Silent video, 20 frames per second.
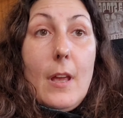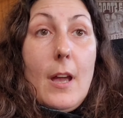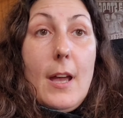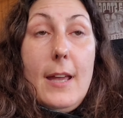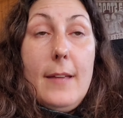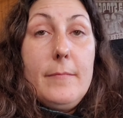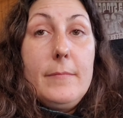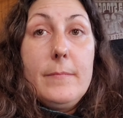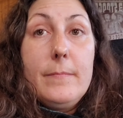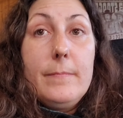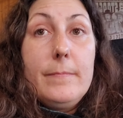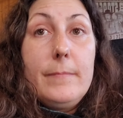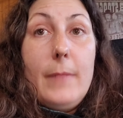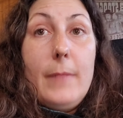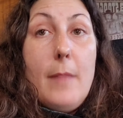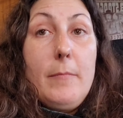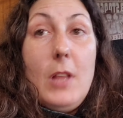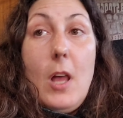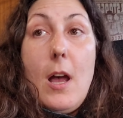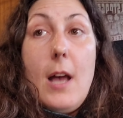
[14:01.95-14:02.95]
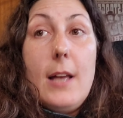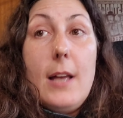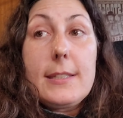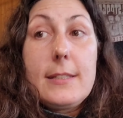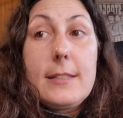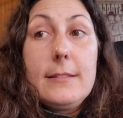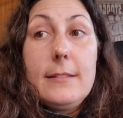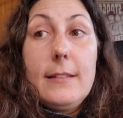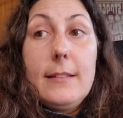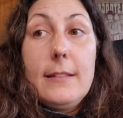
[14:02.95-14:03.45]
I'm
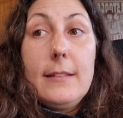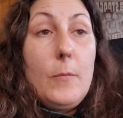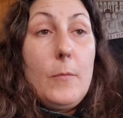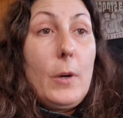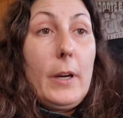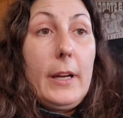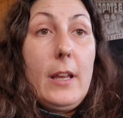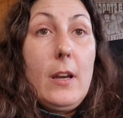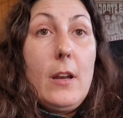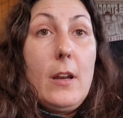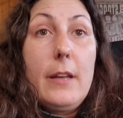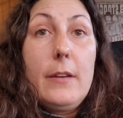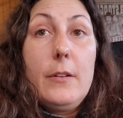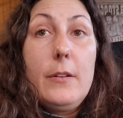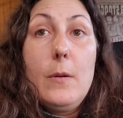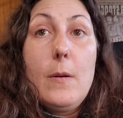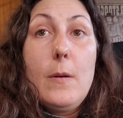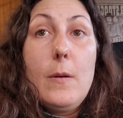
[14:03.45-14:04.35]
lost. I'm working on who